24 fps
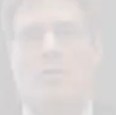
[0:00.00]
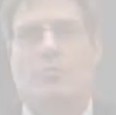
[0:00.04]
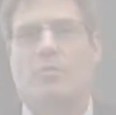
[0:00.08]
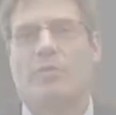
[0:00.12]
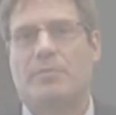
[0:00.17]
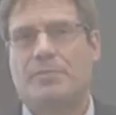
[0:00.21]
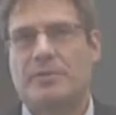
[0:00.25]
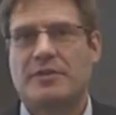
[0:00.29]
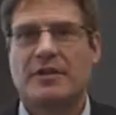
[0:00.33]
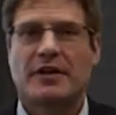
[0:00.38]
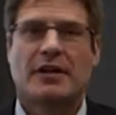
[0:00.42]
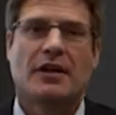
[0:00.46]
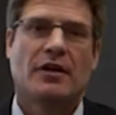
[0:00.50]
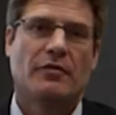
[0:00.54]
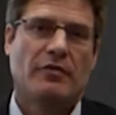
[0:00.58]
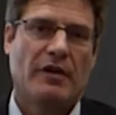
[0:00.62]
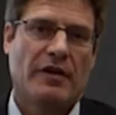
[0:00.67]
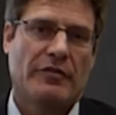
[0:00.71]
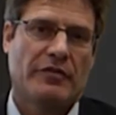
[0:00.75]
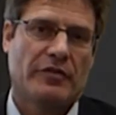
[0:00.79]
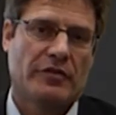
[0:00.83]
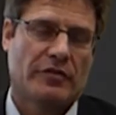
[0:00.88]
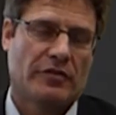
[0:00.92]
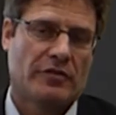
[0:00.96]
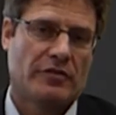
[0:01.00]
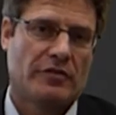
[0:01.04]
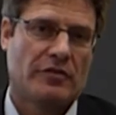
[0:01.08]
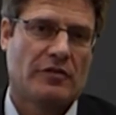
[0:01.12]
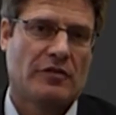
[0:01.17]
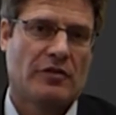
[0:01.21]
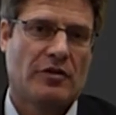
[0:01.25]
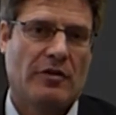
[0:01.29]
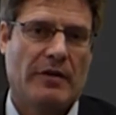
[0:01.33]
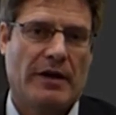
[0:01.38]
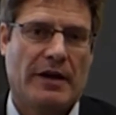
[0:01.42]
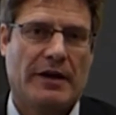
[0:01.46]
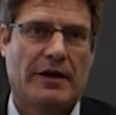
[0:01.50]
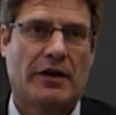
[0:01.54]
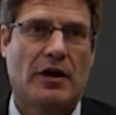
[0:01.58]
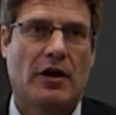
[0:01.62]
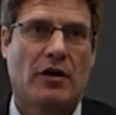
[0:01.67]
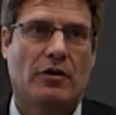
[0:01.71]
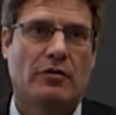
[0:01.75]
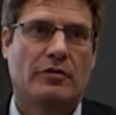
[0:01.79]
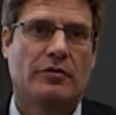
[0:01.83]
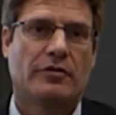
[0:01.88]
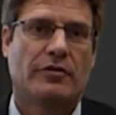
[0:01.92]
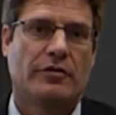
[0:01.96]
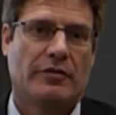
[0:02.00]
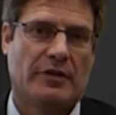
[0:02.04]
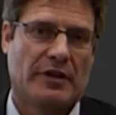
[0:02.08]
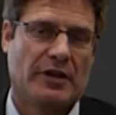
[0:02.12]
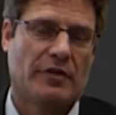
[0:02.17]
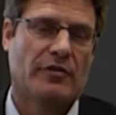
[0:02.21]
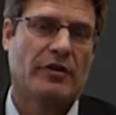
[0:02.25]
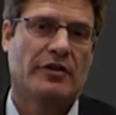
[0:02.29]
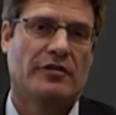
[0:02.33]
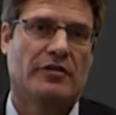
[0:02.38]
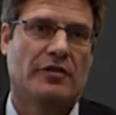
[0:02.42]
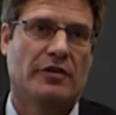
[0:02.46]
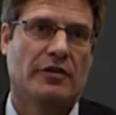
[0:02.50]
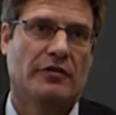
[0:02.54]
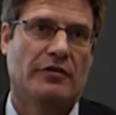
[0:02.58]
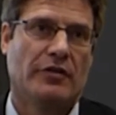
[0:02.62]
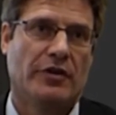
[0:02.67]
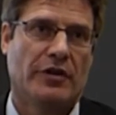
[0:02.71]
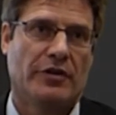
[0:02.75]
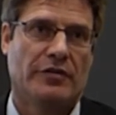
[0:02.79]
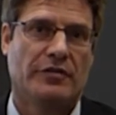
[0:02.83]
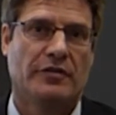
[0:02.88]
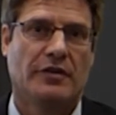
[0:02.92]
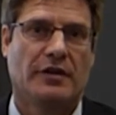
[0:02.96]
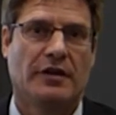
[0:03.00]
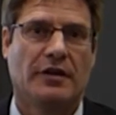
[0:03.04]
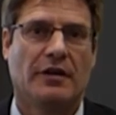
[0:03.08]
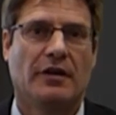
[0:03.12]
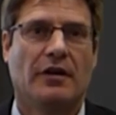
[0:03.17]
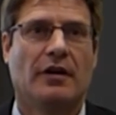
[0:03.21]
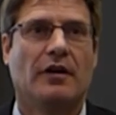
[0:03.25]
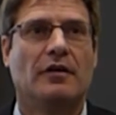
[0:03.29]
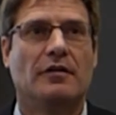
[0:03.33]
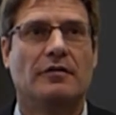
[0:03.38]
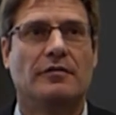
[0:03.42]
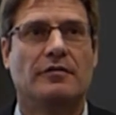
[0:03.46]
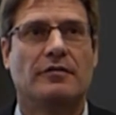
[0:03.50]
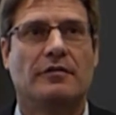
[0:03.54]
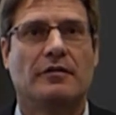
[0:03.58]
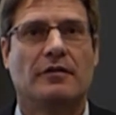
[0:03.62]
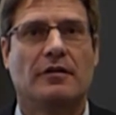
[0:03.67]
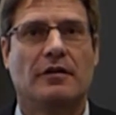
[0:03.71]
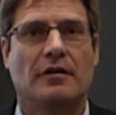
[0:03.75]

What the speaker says: With particular reference to our goal to increase the diversity of